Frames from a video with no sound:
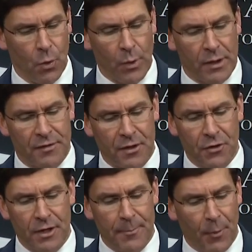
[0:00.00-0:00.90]
We continue
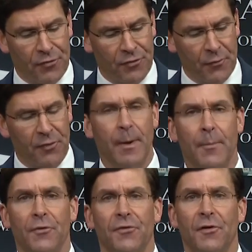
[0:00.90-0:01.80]
to keep our service
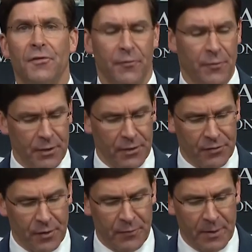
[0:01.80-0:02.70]
members,
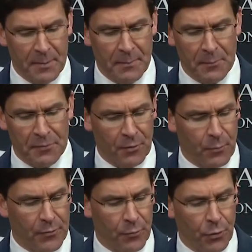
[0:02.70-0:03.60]
civilians, and family members
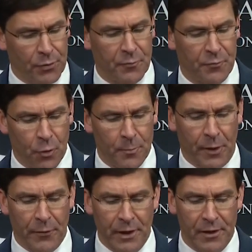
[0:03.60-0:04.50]
around the world informed
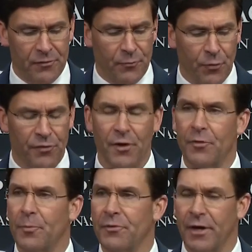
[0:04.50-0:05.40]
on the latest force
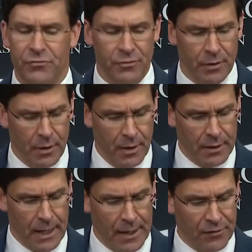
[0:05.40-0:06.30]
health protection
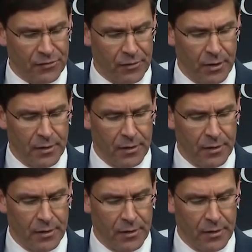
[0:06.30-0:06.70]
guidance.